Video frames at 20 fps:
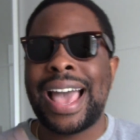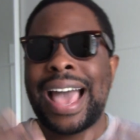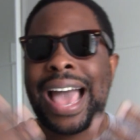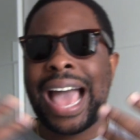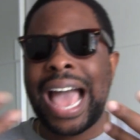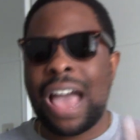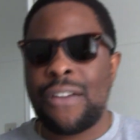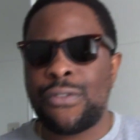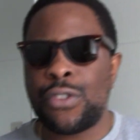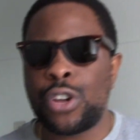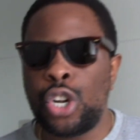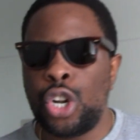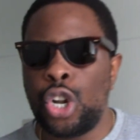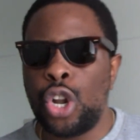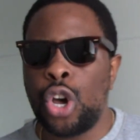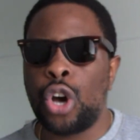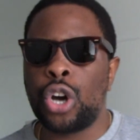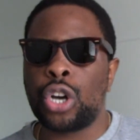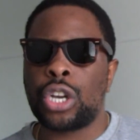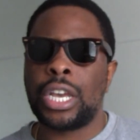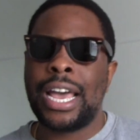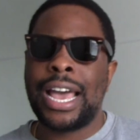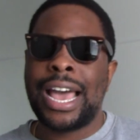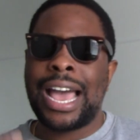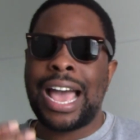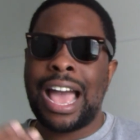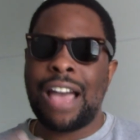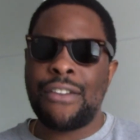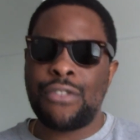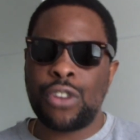have a look.
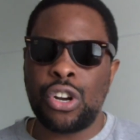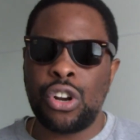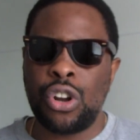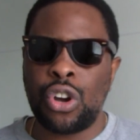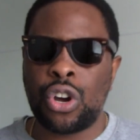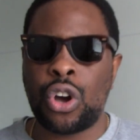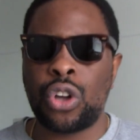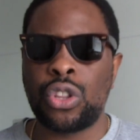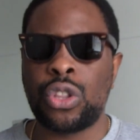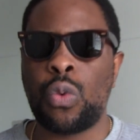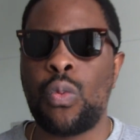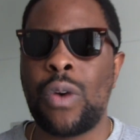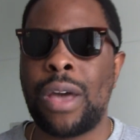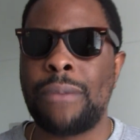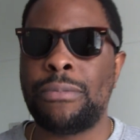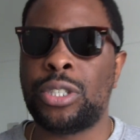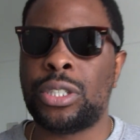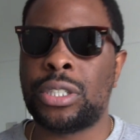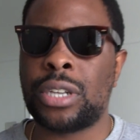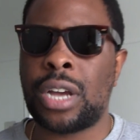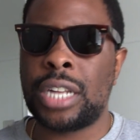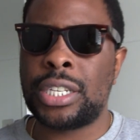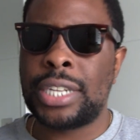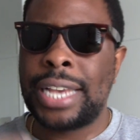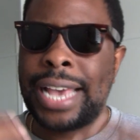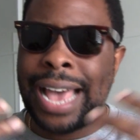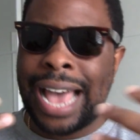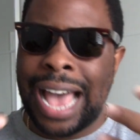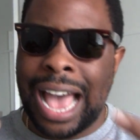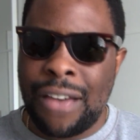Have a look on the website.
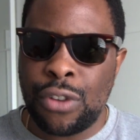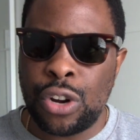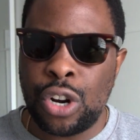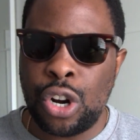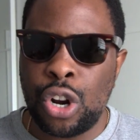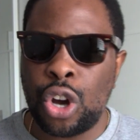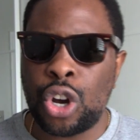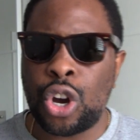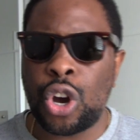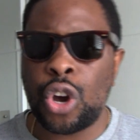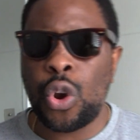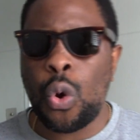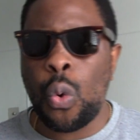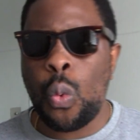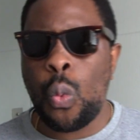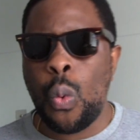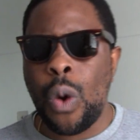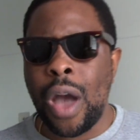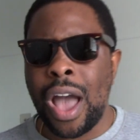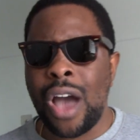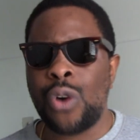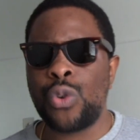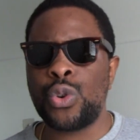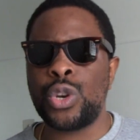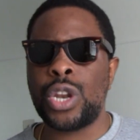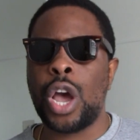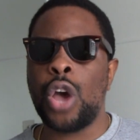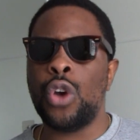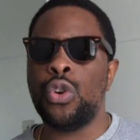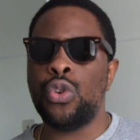Have a look on a
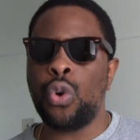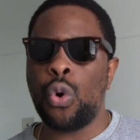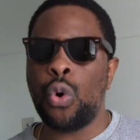well-known